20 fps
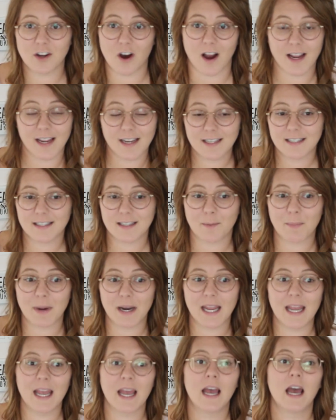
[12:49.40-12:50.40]
talking to
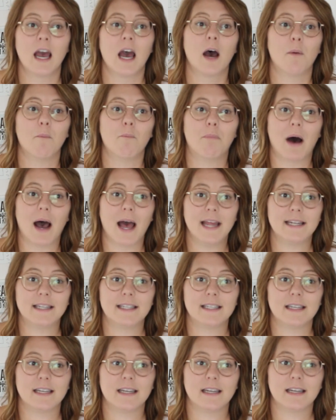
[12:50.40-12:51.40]
somebody,
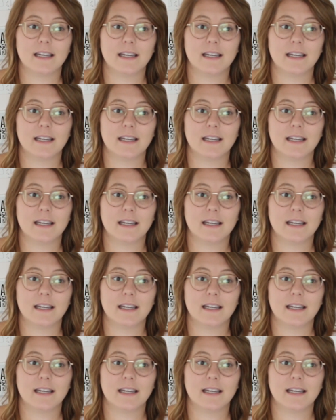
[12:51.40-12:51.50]
but